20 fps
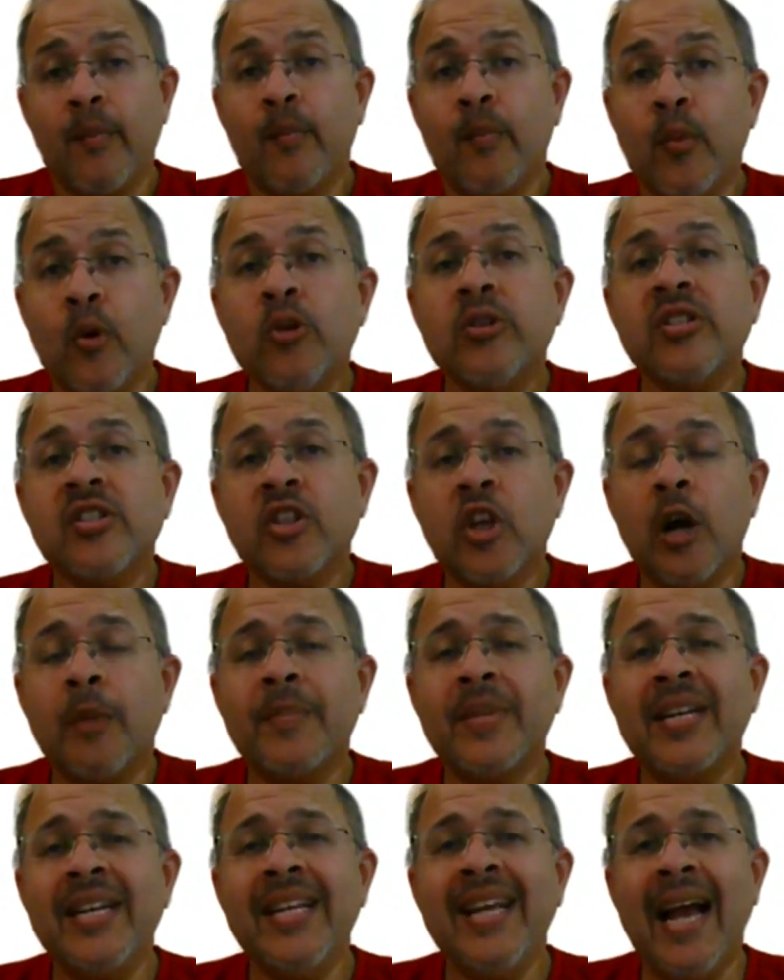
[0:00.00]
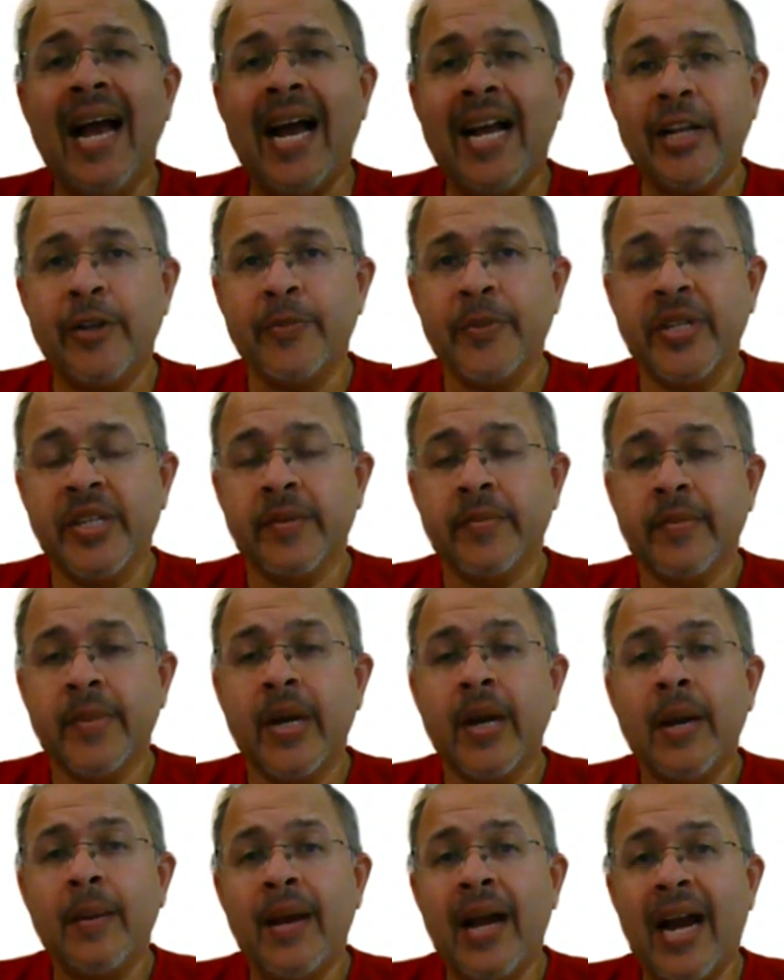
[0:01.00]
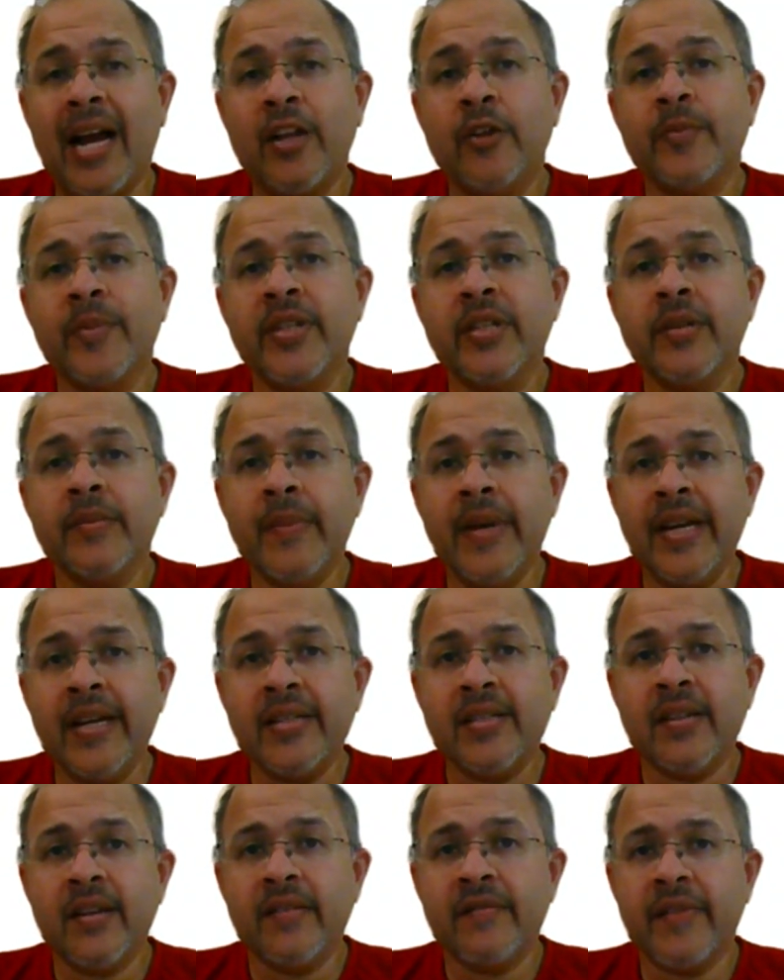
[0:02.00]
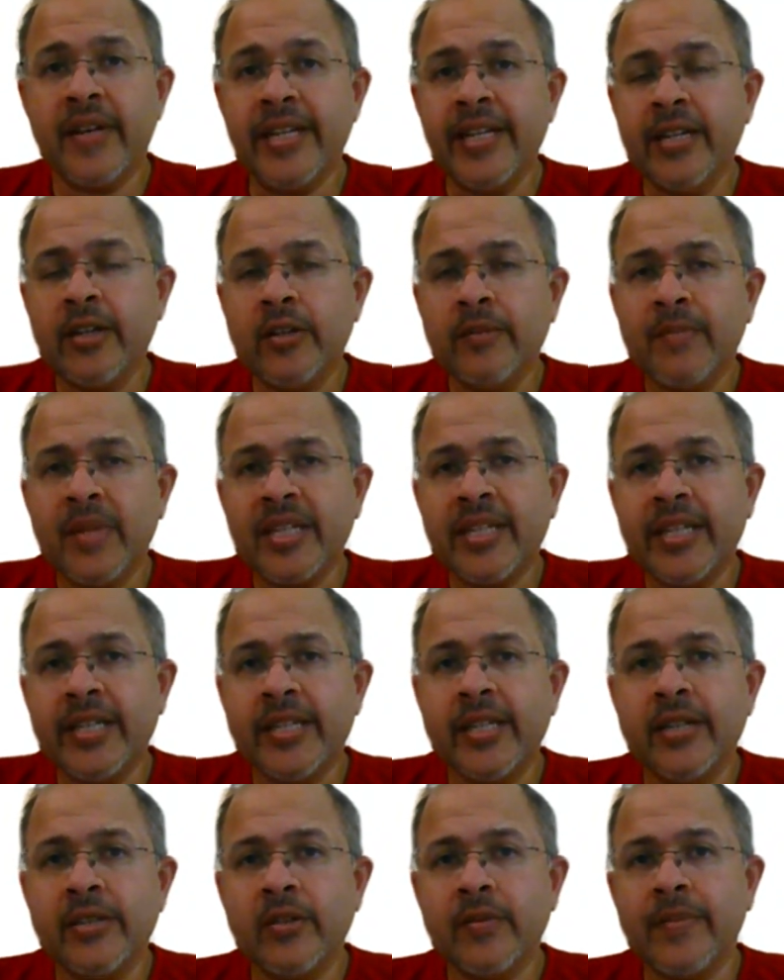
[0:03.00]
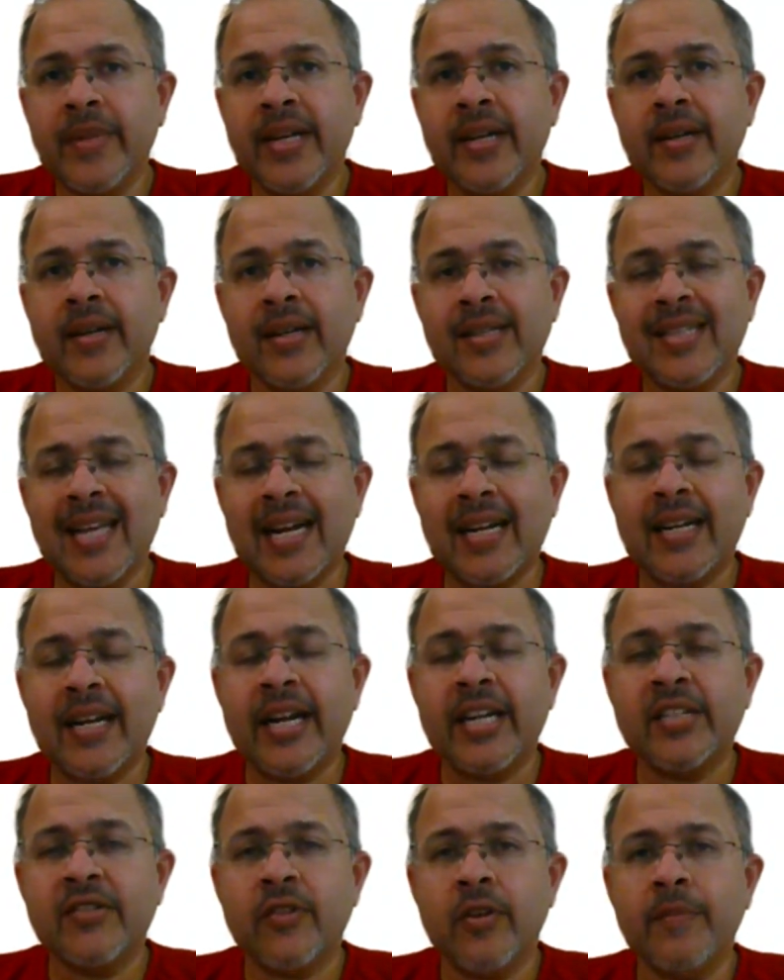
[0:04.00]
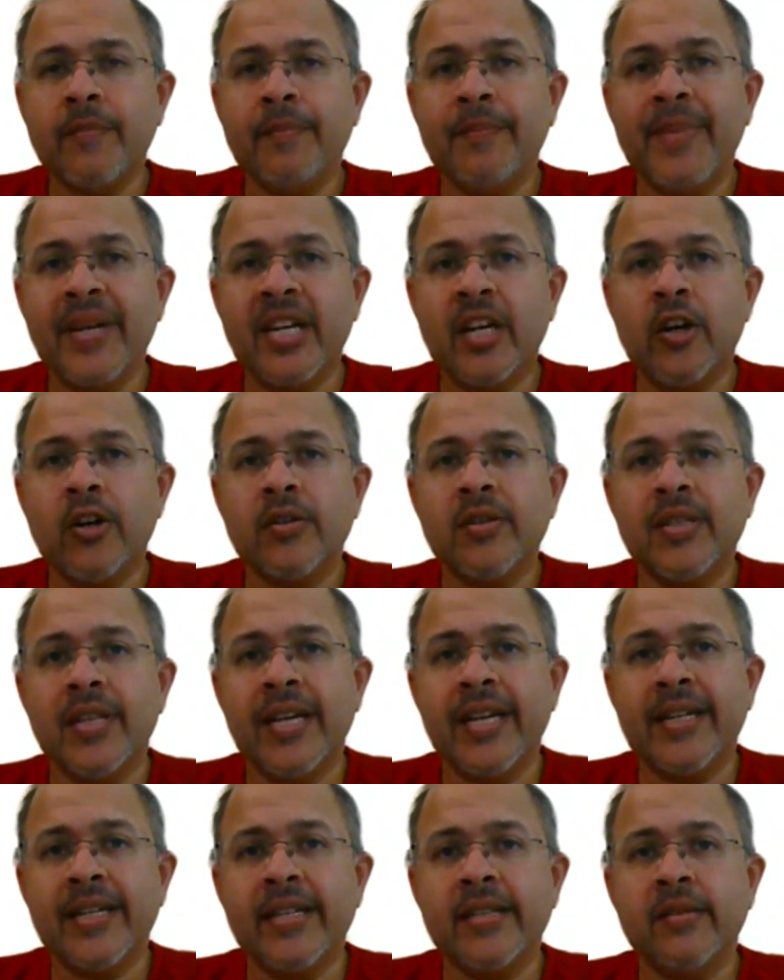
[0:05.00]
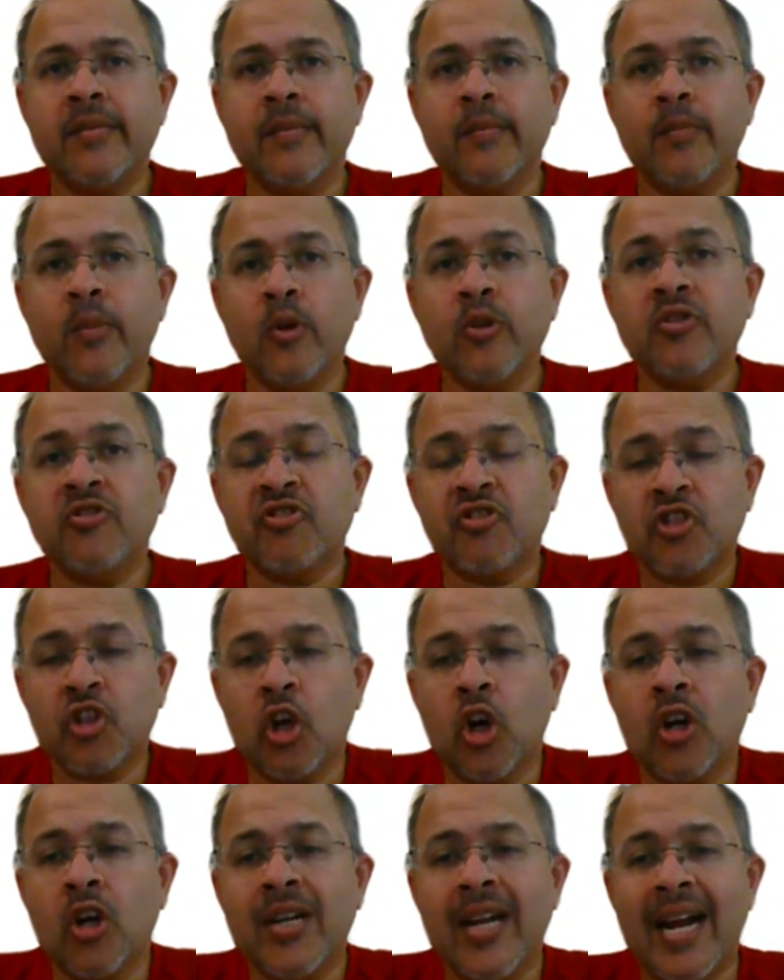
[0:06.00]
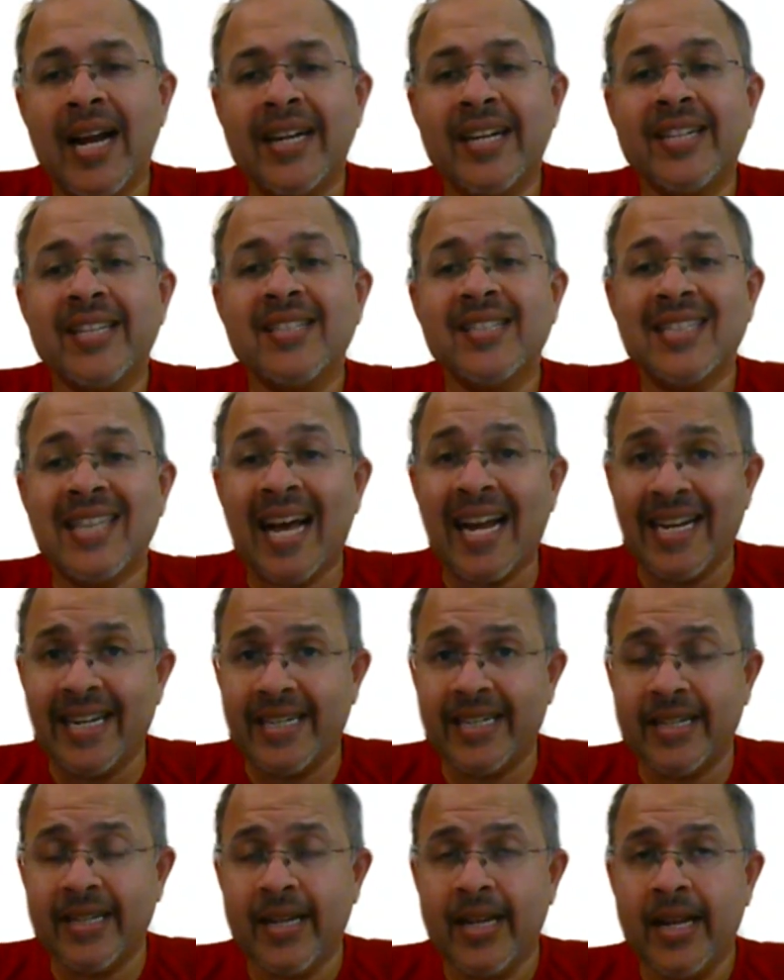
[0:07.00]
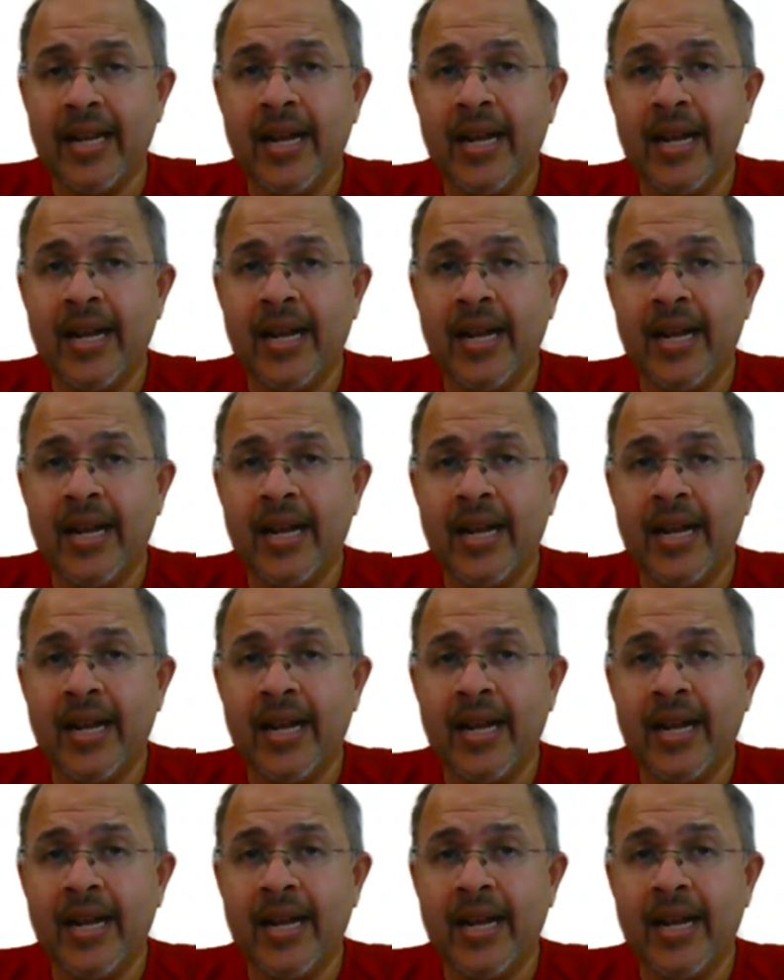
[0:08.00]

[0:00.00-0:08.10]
Most commonly aluminium. Aluminium is a very good material to make satellites from because it is both strong and it is light.